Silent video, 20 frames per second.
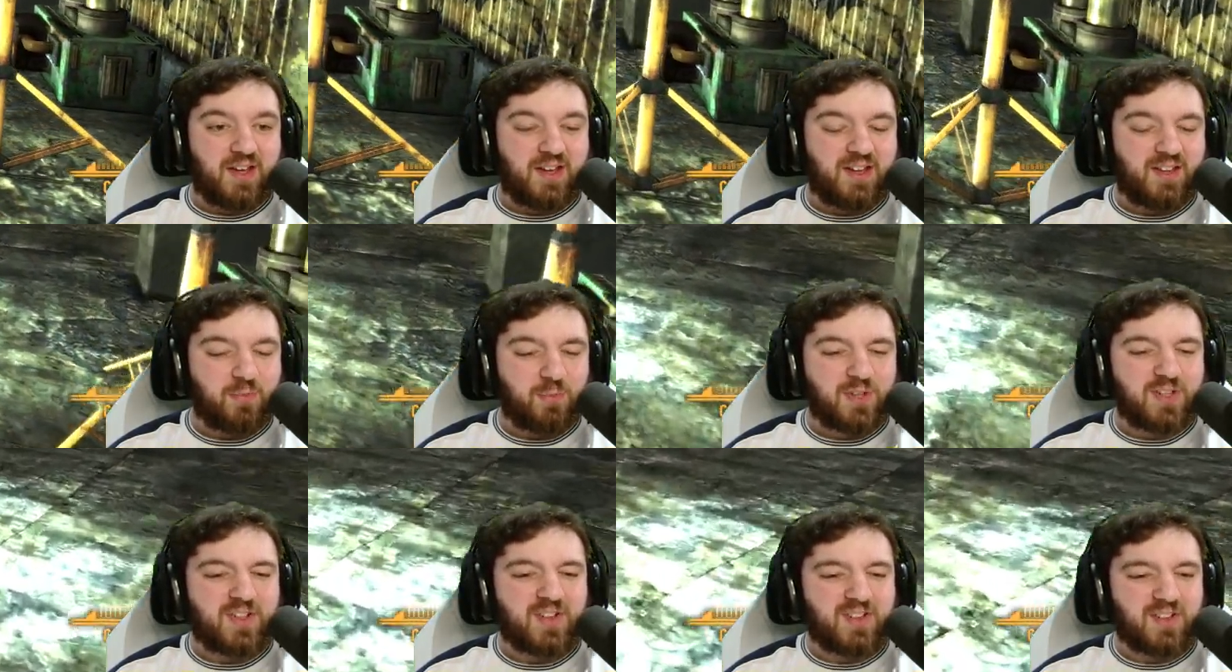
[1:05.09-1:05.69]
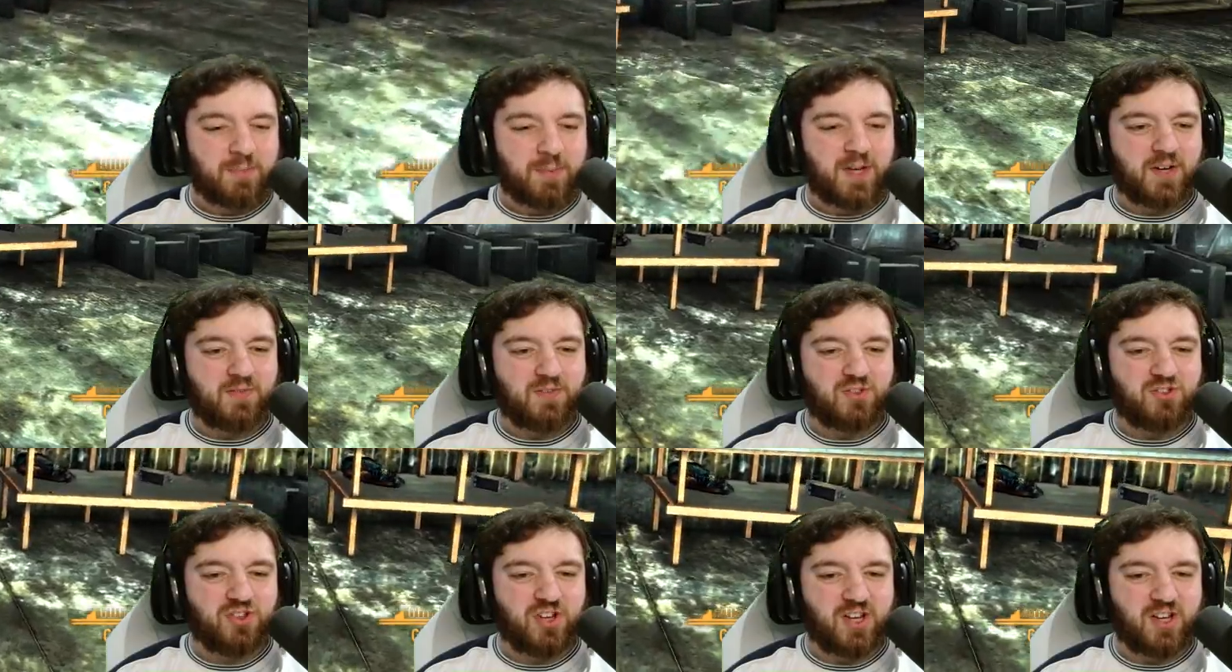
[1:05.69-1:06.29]
uh, which is a bit of
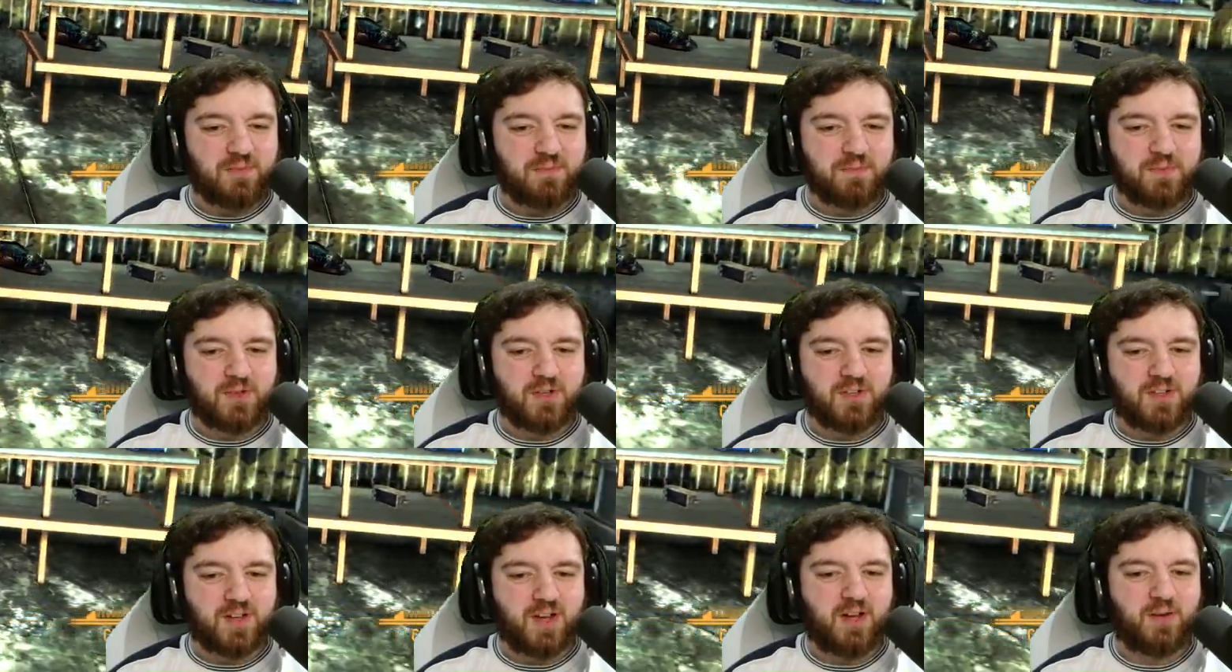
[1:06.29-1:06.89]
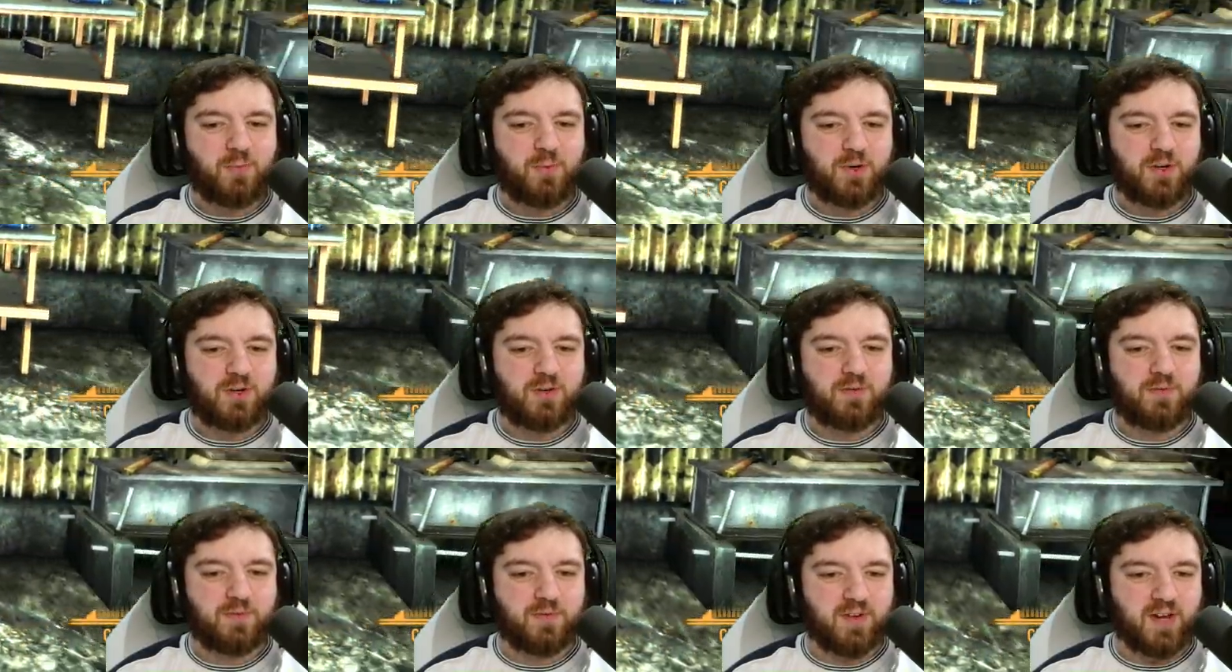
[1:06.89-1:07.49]
a shame because I would
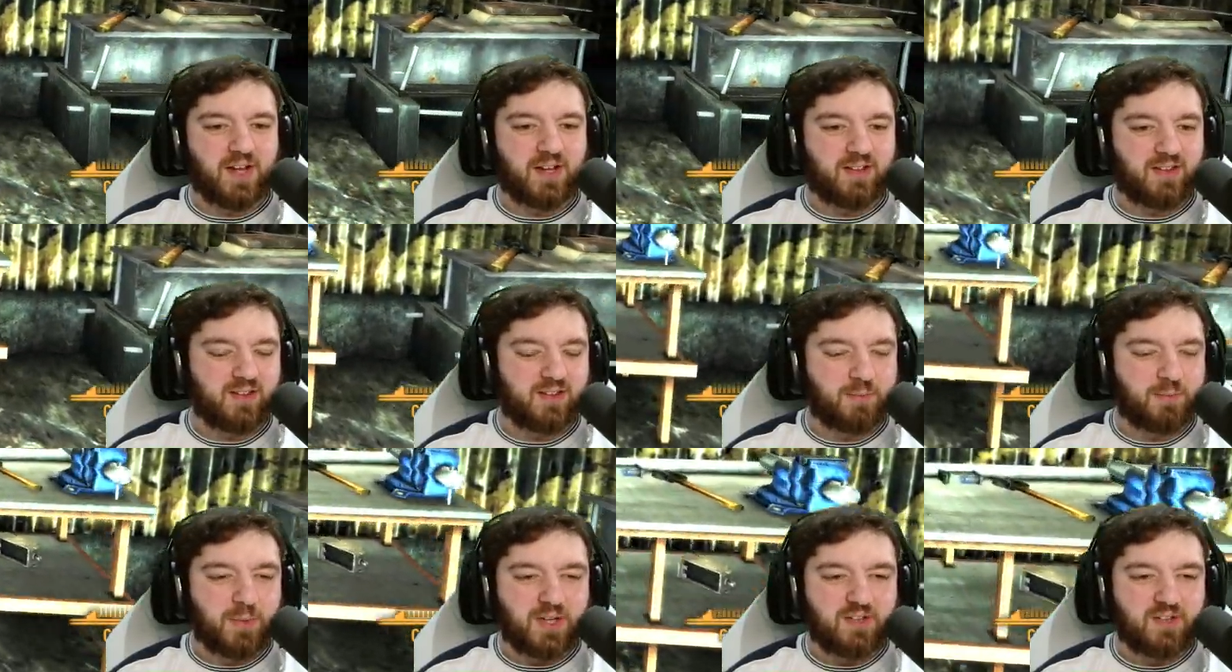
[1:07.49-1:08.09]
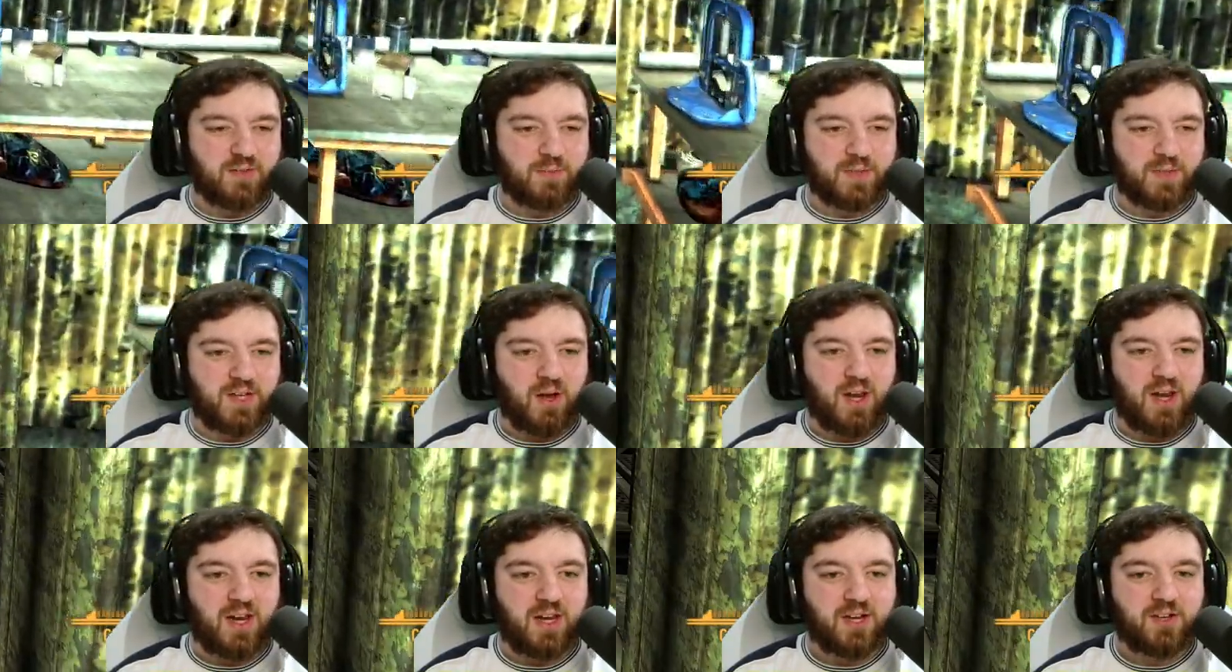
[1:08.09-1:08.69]
have liked this place to be
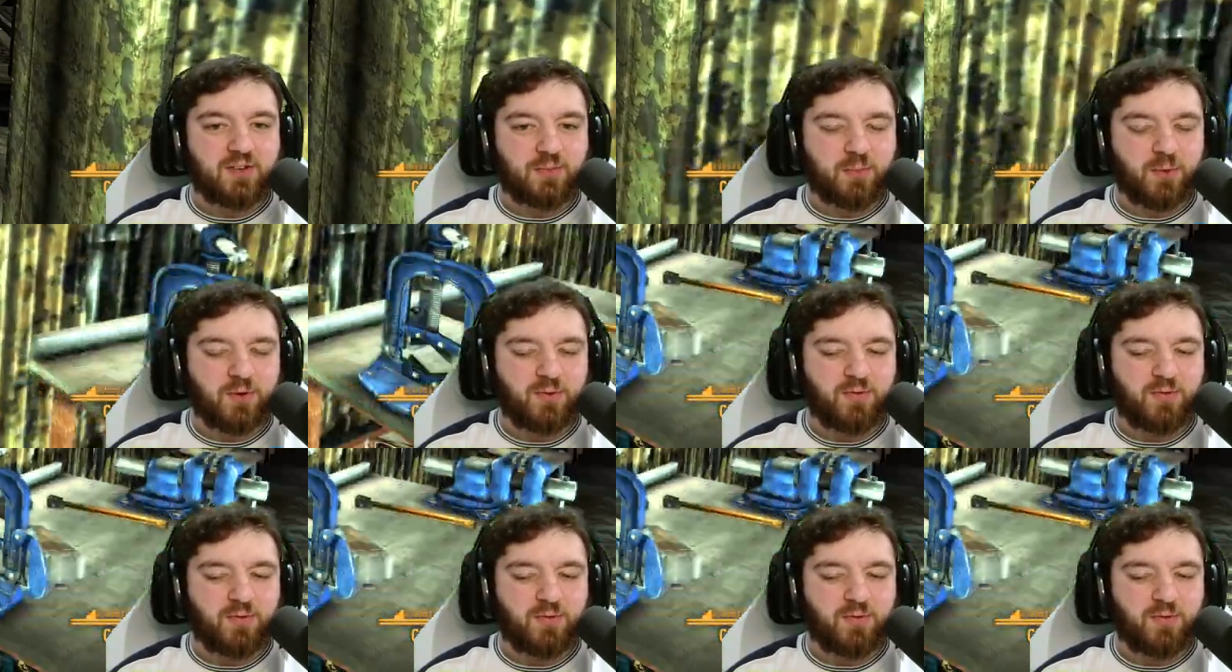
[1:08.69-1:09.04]
a little more